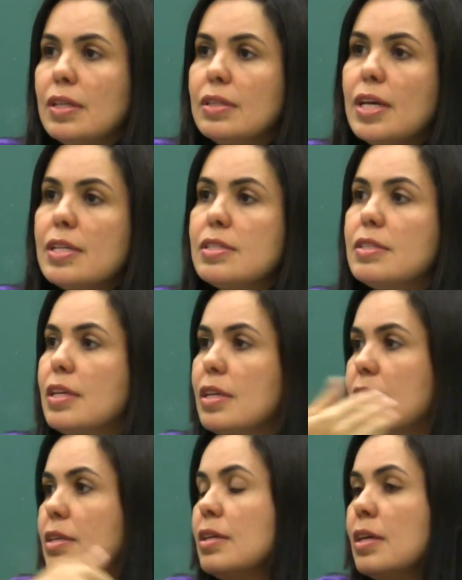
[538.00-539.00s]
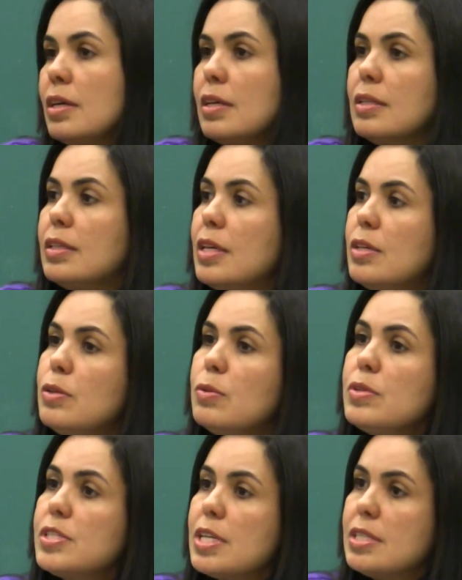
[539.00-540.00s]
That they
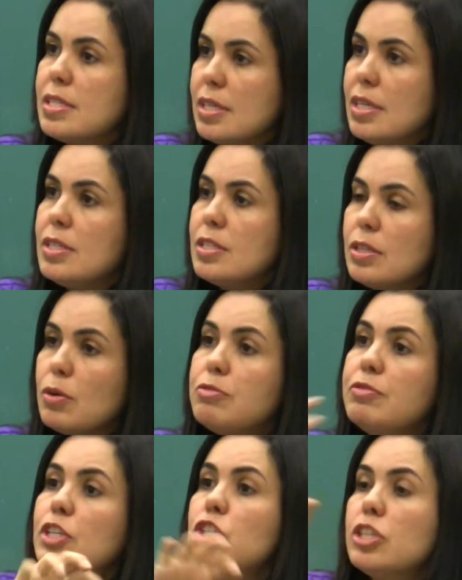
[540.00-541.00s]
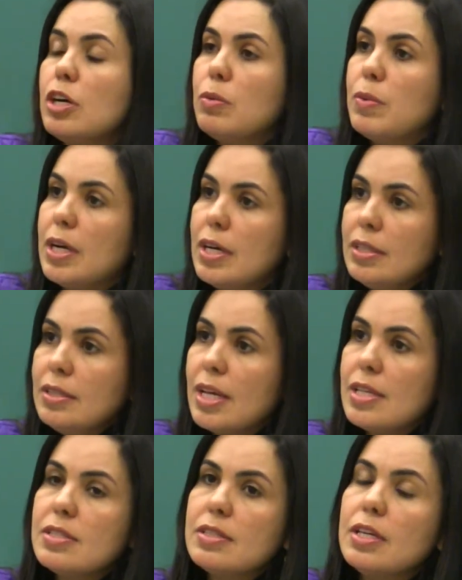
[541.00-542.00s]
used it, the official one
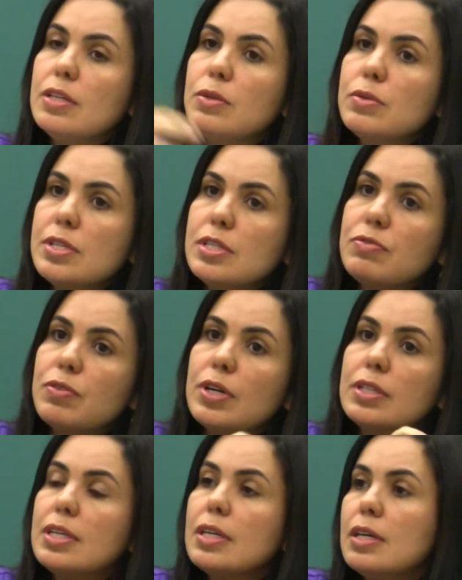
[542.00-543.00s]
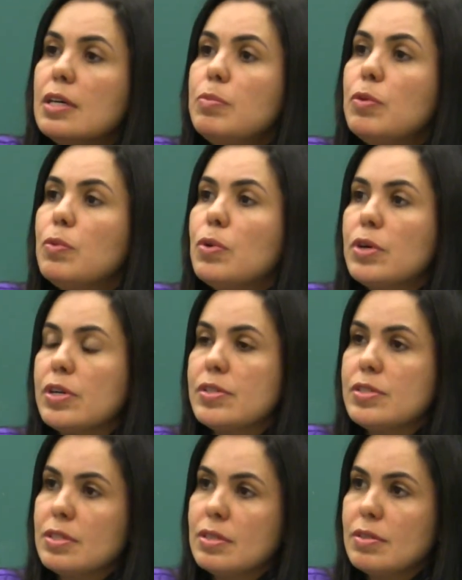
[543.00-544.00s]
that they used it for the Cup World,
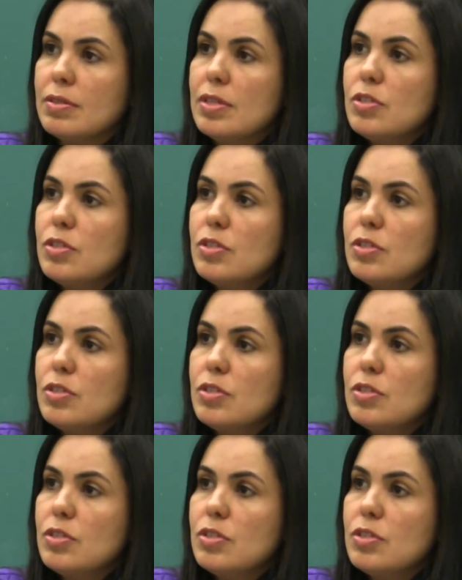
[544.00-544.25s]
the